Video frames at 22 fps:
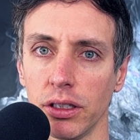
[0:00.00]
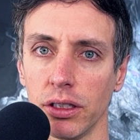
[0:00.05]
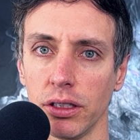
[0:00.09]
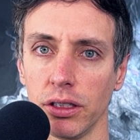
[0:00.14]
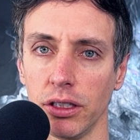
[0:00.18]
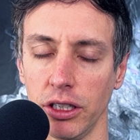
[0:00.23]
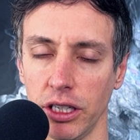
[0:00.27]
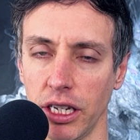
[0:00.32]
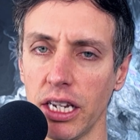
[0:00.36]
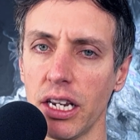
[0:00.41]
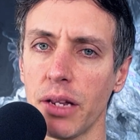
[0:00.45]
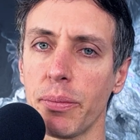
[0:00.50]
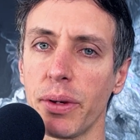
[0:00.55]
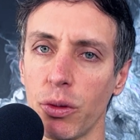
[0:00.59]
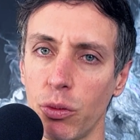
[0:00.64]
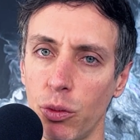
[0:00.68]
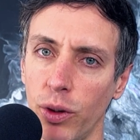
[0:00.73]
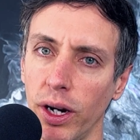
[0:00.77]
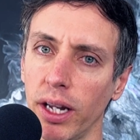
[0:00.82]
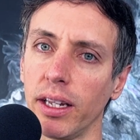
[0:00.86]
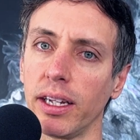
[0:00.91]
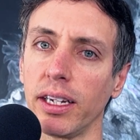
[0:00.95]
You need to be
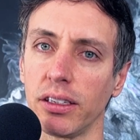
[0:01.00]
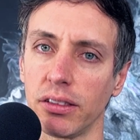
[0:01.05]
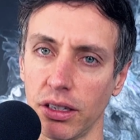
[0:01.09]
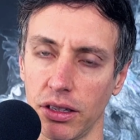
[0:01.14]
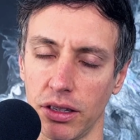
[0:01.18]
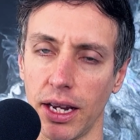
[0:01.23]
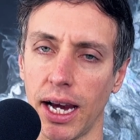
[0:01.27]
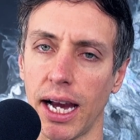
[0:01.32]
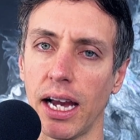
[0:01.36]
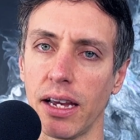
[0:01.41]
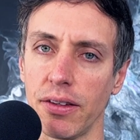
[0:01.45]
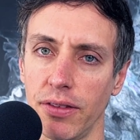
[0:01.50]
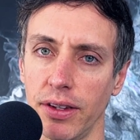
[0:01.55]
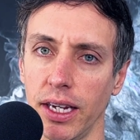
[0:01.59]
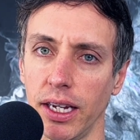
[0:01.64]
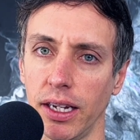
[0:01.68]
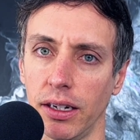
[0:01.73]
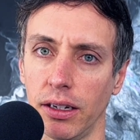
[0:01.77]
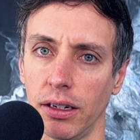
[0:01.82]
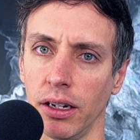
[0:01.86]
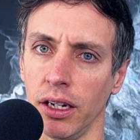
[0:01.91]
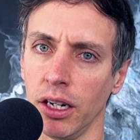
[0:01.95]
willing to dive
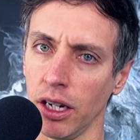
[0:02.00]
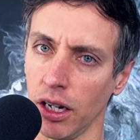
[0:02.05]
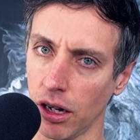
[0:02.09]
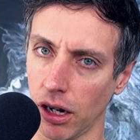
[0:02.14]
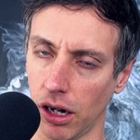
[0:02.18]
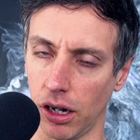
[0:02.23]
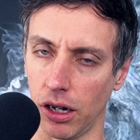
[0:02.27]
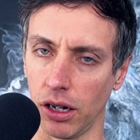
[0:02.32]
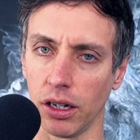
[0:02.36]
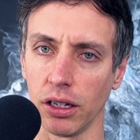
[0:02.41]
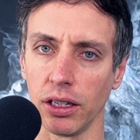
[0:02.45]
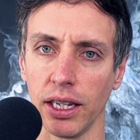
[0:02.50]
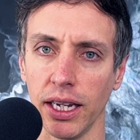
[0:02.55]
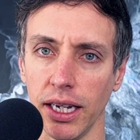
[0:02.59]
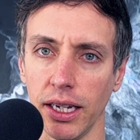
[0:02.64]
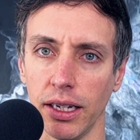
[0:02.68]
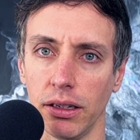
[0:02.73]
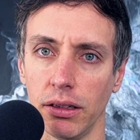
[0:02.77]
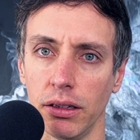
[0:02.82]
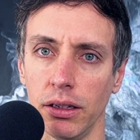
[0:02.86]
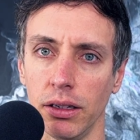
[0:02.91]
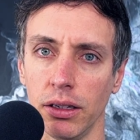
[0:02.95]
in, all
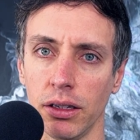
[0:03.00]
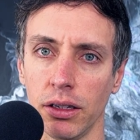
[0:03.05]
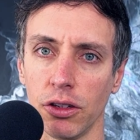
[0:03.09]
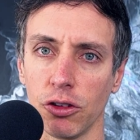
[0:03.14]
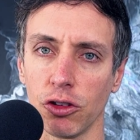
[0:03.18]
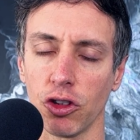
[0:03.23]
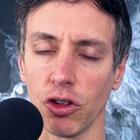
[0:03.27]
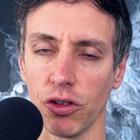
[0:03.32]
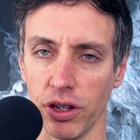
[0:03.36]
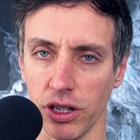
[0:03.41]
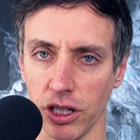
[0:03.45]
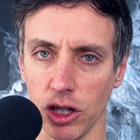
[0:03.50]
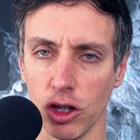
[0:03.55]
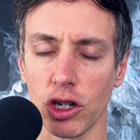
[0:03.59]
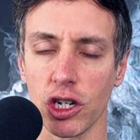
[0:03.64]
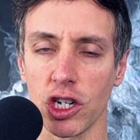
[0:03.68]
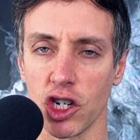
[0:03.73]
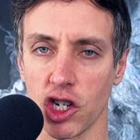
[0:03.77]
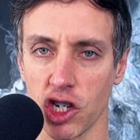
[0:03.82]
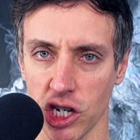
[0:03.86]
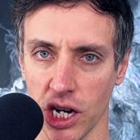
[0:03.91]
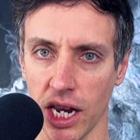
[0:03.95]
in, so that you
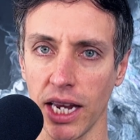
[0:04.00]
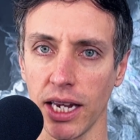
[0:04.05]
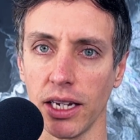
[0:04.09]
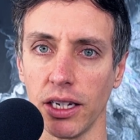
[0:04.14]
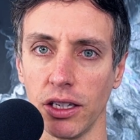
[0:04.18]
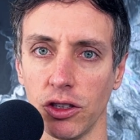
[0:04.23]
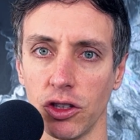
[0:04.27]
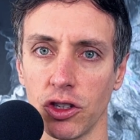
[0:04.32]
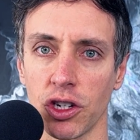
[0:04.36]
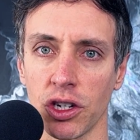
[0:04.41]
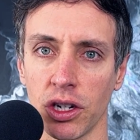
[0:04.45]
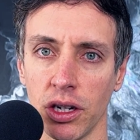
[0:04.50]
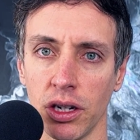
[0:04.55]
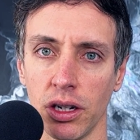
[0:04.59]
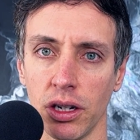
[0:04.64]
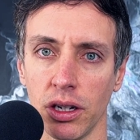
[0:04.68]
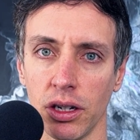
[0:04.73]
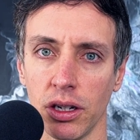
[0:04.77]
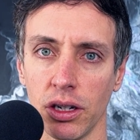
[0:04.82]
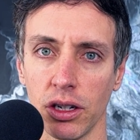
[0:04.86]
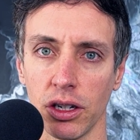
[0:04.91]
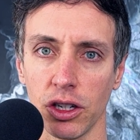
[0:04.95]
can change
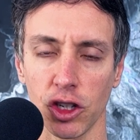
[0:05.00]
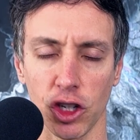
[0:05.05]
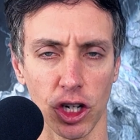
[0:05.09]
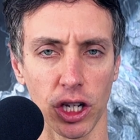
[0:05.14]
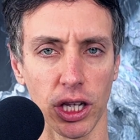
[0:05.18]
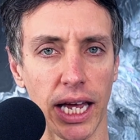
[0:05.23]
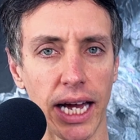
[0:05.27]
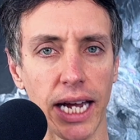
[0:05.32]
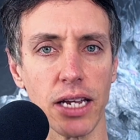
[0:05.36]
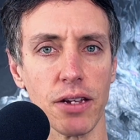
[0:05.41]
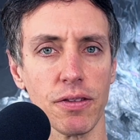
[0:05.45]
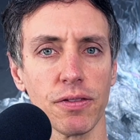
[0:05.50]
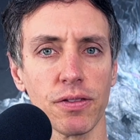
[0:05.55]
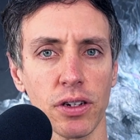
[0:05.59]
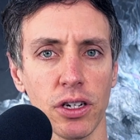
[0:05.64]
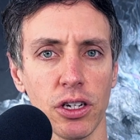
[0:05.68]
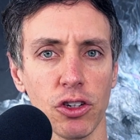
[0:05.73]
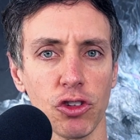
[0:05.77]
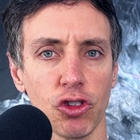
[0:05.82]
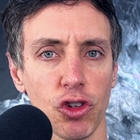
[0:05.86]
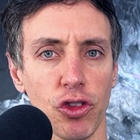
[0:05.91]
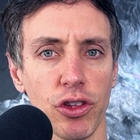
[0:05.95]
your life,
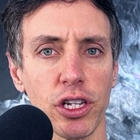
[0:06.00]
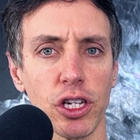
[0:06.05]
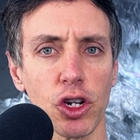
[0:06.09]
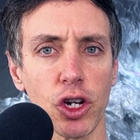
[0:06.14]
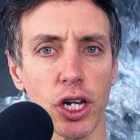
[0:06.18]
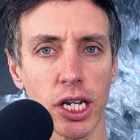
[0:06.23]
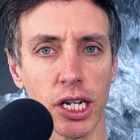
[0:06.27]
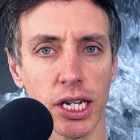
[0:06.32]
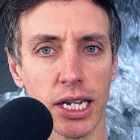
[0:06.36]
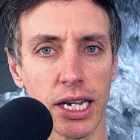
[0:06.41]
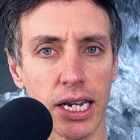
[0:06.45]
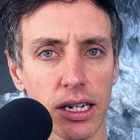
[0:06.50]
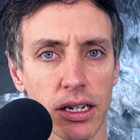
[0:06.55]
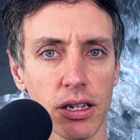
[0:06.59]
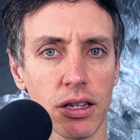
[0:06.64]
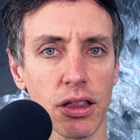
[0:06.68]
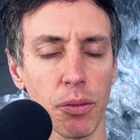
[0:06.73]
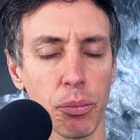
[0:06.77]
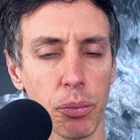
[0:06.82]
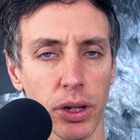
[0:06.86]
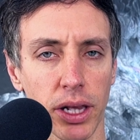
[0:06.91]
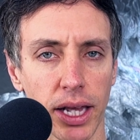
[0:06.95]
so that you can get to
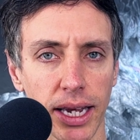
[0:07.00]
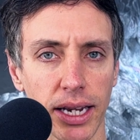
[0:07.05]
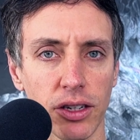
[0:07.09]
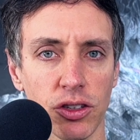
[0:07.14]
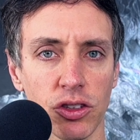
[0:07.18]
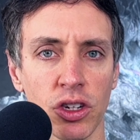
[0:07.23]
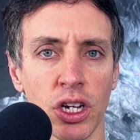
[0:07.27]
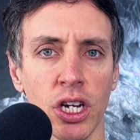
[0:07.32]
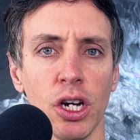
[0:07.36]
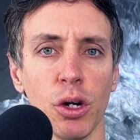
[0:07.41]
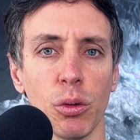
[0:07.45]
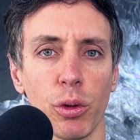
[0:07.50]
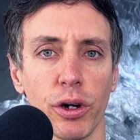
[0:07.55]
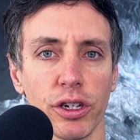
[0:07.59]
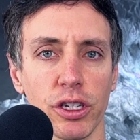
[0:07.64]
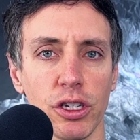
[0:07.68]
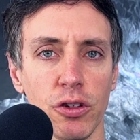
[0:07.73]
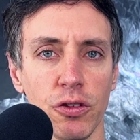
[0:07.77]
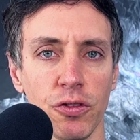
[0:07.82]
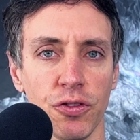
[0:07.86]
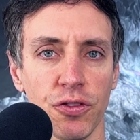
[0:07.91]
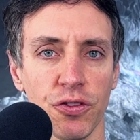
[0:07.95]
the place where
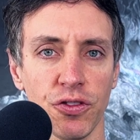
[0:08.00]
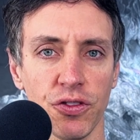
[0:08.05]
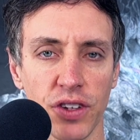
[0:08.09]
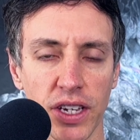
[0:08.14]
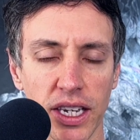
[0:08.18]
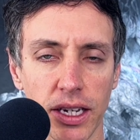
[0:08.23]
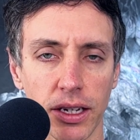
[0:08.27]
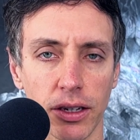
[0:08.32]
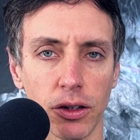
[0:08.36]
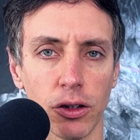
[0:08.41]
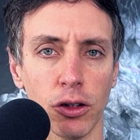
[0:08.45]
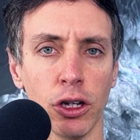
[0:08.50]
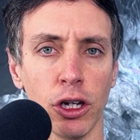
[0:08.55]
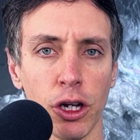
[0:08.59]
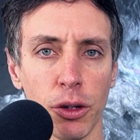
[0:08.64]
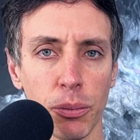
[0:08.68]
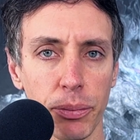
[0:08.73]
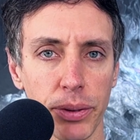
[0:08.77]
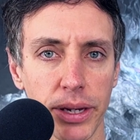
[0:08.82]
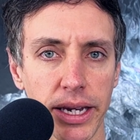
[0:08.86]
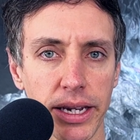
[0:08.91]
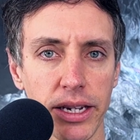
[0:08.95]
you feel
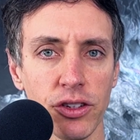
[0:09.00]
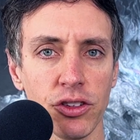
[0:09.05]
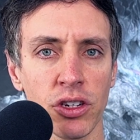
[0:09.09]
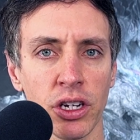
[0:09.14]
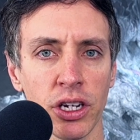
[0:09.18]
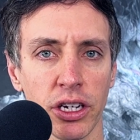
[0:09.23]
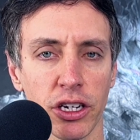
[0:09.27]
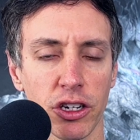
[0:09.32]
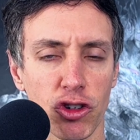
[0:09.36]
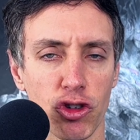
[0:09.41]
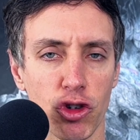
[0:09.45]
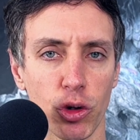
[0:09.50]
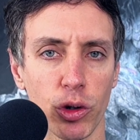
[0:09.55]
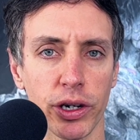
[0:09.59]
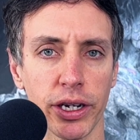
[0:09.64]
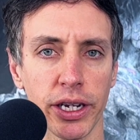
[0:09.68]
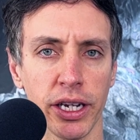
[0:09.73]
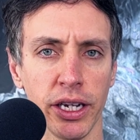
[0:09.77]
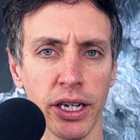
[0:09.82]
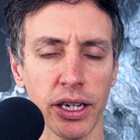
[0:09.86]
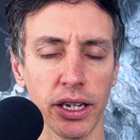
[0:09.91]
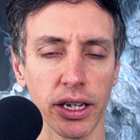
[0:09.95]
peace and
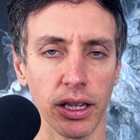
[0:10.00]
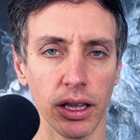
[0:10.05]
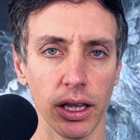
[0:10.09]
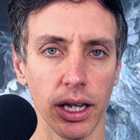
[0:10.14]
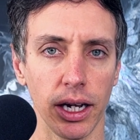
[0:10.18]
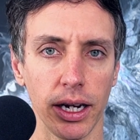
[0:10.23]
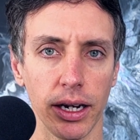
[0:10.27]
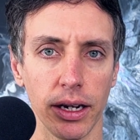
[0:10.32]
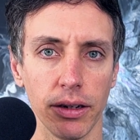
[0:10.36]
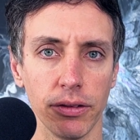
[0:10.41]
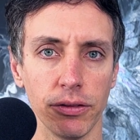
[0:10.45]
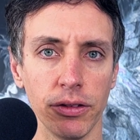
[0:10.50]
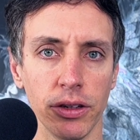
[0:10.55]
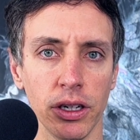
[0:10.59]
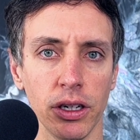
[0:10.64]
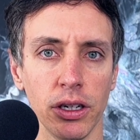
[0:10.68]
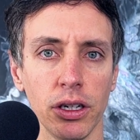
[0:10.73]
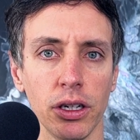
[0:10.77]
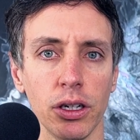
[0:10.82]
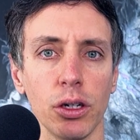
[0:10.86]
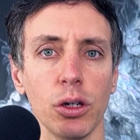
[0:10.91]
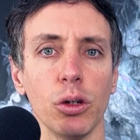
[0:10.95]
joy and love
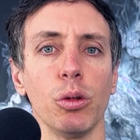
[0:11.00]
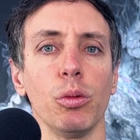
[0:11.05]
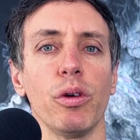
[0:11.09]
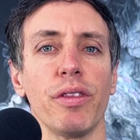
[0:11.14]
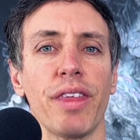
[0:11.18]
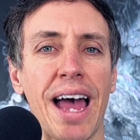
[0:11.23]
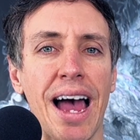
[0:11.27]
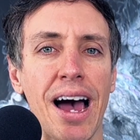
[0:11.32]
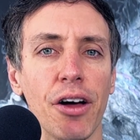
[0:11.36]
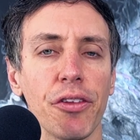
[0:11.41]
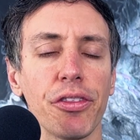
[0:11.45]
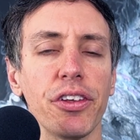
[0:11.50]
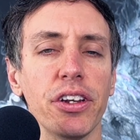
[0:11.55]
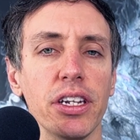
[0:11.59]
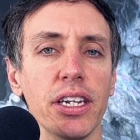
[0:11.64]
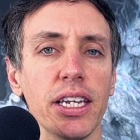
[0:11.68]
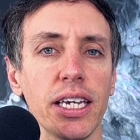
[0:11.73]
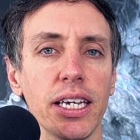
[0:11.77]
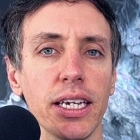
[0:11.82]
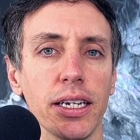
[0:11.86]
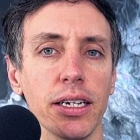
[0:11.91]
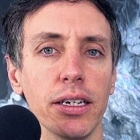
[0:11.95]
without the
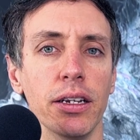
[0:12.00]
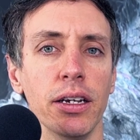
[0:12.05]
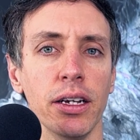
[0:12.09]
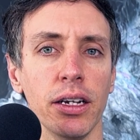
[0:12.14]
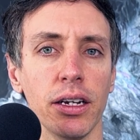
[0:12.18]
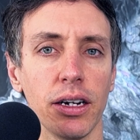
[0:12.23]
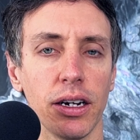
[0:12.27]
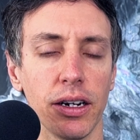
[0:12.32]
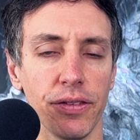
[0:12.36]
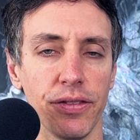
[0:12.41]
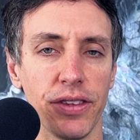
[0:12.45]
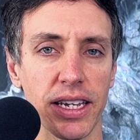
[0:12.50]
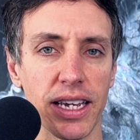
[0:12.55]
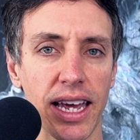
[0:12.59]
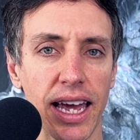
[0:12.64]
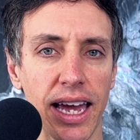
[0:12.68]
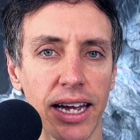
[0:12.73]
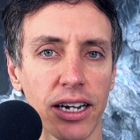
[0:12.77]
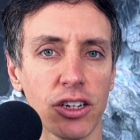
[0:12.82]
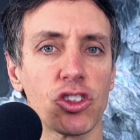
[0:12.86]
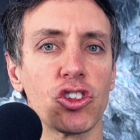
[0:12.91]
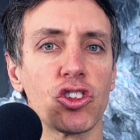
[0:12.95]
need of the
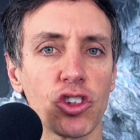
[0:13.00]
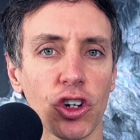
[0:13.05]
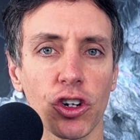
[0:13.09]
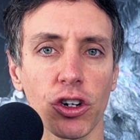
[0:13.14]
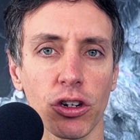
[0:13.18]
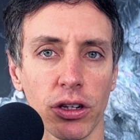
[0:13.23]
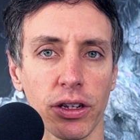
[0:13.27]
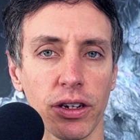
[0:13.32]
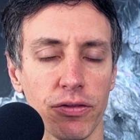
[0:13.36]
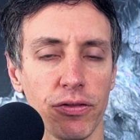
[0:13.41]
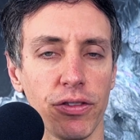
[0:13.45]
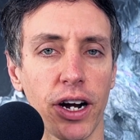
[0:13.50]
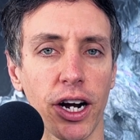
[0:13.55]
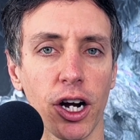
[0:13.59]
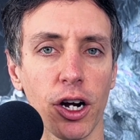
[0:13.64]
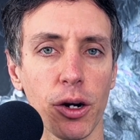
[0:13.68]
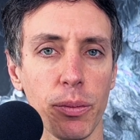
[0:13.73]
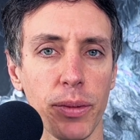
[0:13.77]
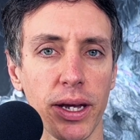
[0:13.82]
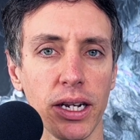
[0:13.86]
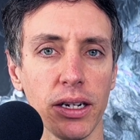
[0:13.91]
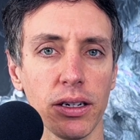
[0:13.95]
external
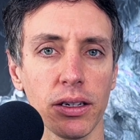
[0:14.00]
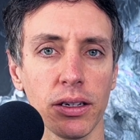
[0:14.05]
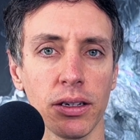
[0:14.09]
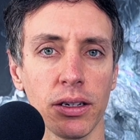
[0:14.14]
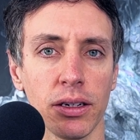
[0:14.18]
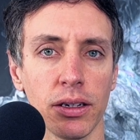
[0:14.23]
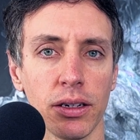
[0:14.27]
environment